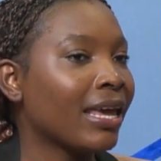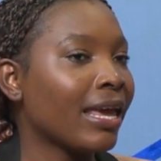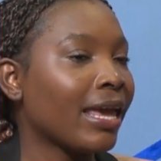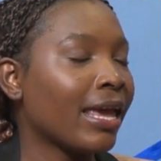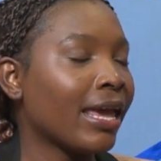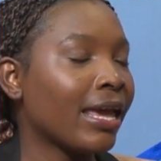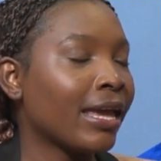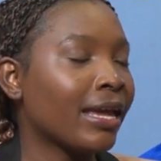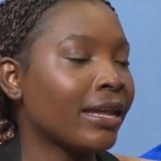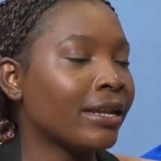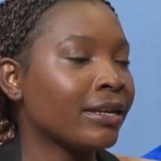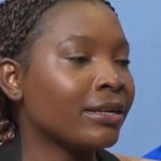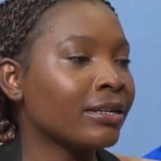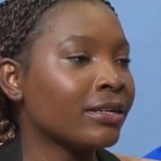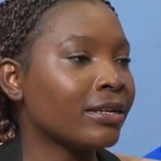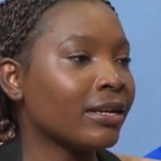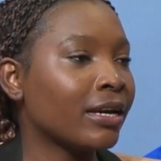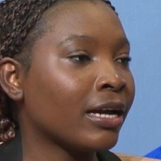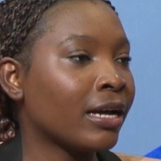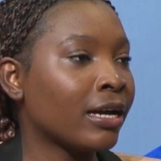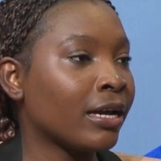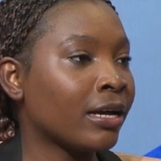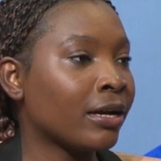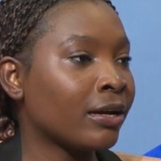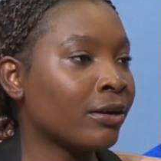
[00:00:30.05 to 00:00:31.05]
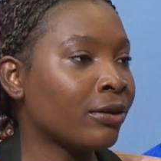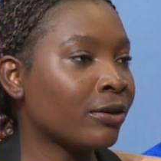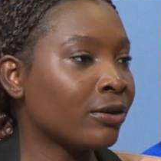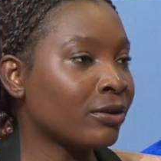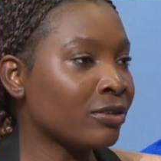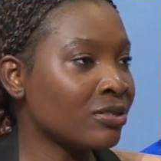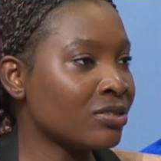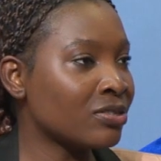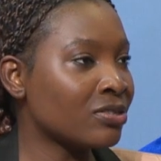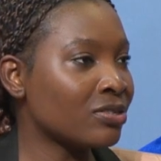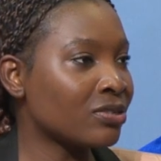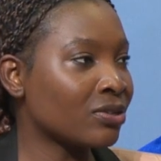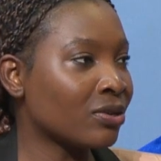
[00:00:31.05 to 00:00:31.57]
And uh,
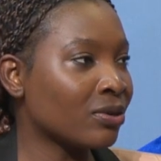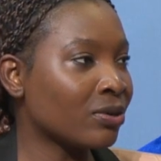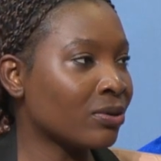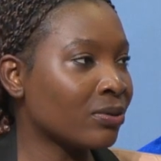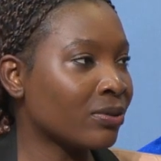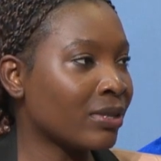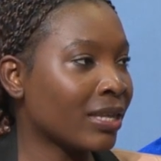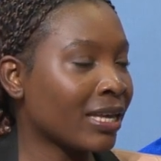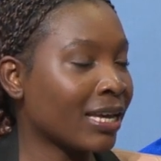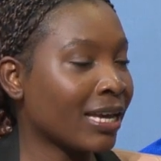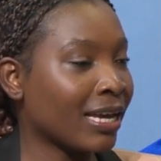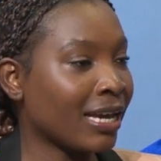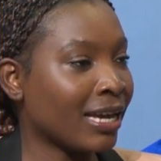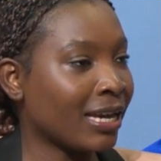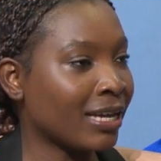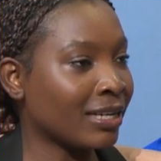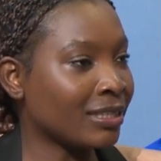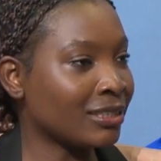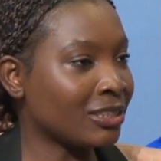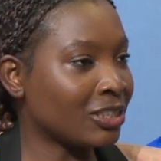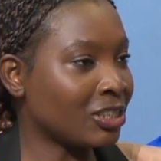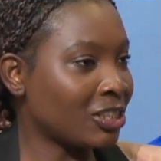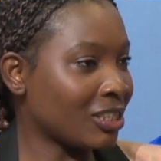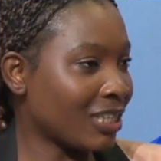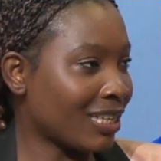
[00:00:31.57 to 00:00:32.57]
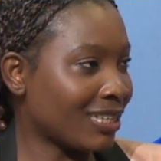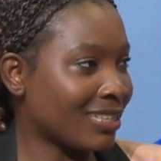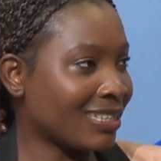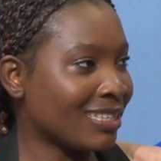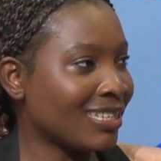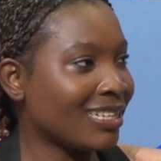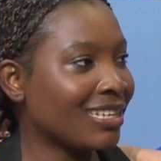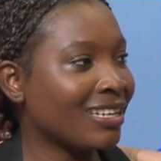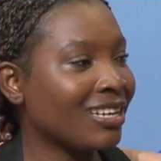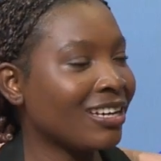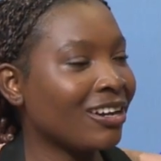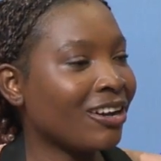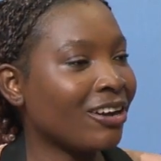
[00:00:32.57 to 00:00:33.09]
also they can trade
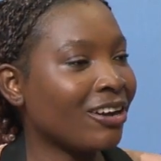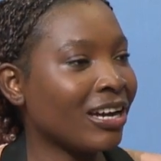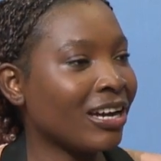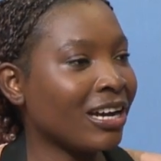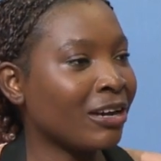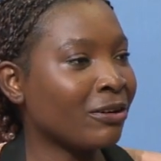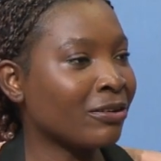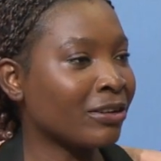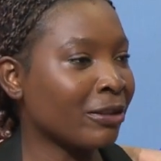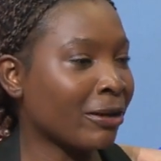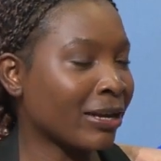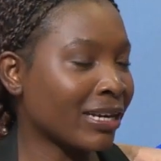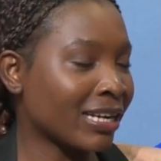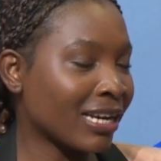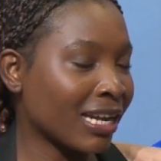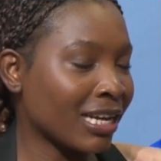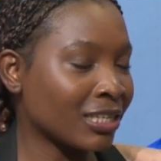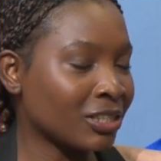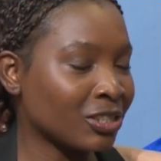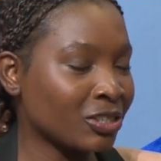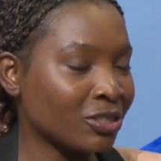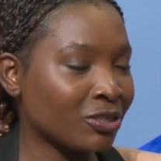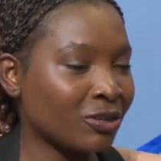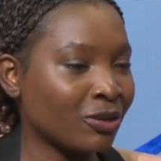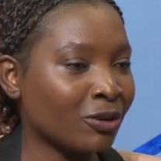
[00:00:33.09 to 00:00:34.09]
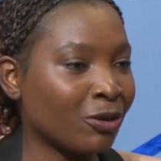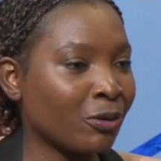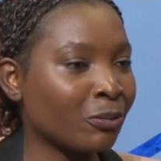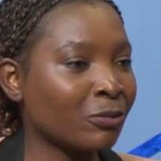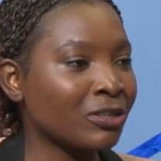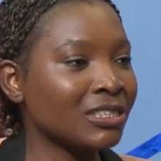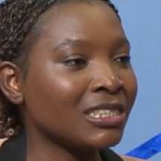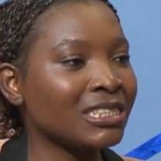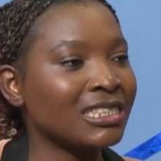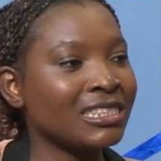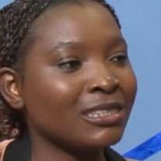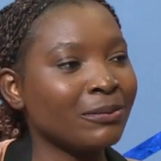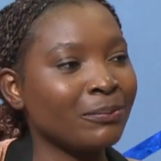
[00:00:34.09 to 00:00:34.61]
on agricultural
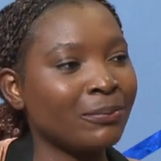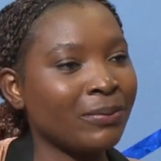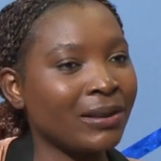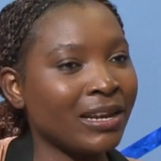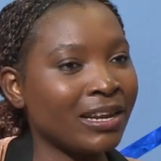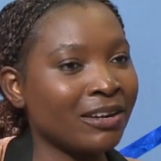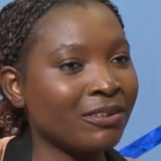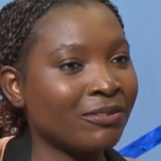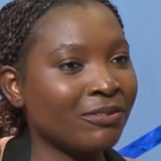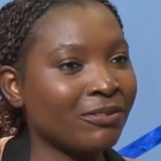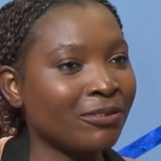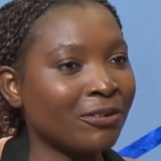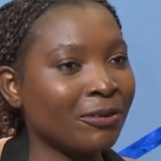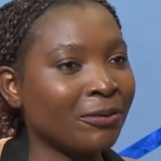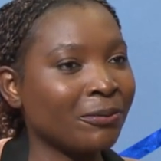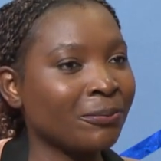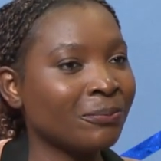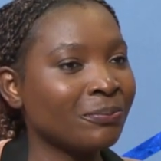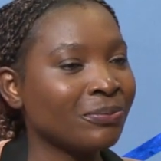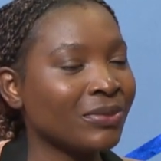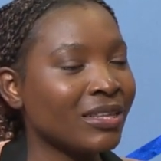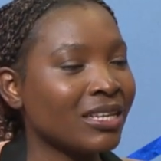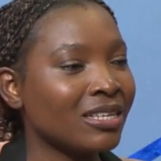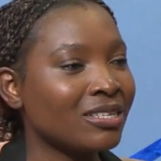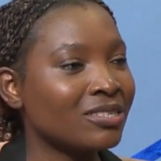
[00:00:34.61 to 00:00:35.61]
commodity platform.